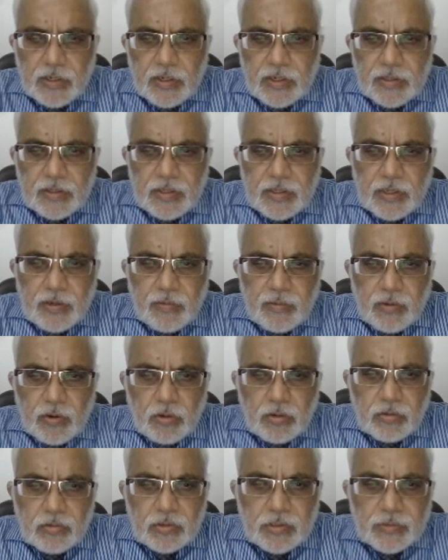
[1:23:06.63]
there will
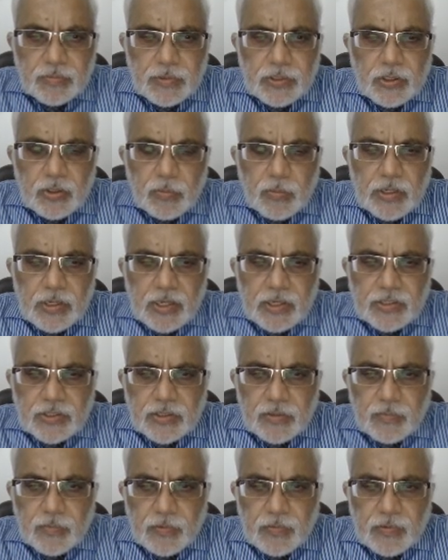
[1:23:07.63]
always be
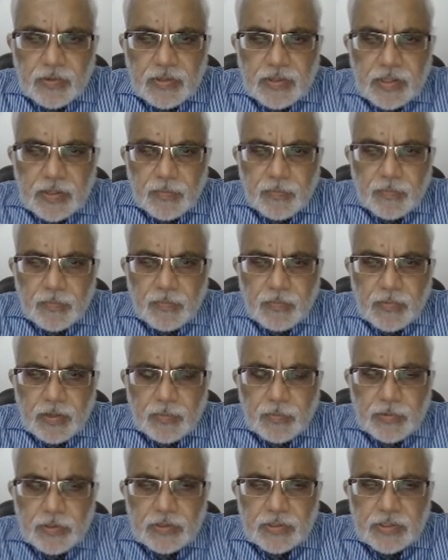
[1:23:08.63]
duplication between them. That
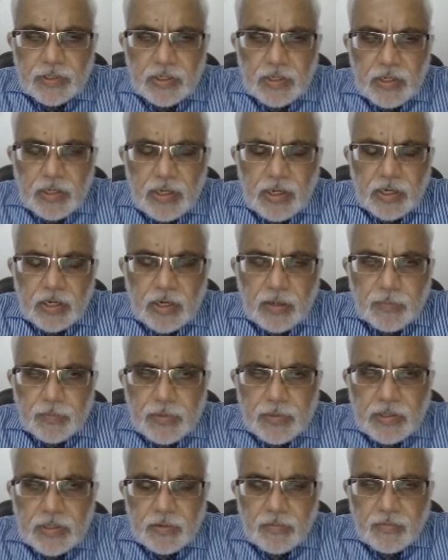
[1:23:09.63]
means a company
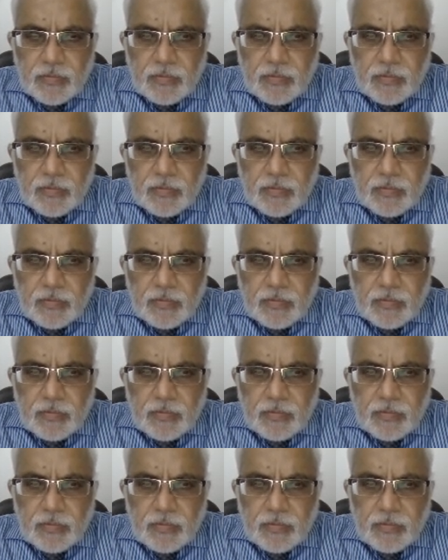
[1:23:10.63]
that